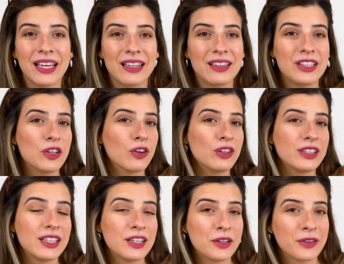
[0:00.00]
the
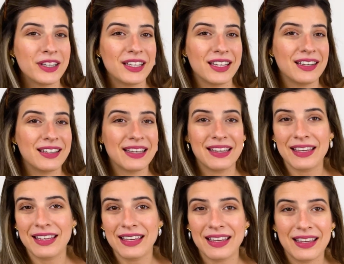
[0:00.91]
only ingredient
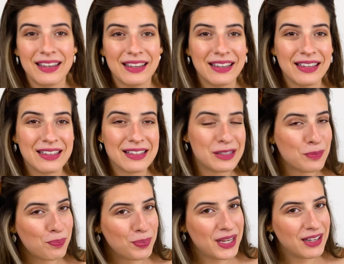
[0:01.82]
is
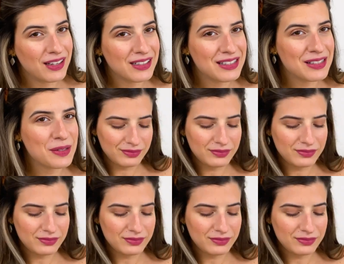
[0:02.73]
peanuts,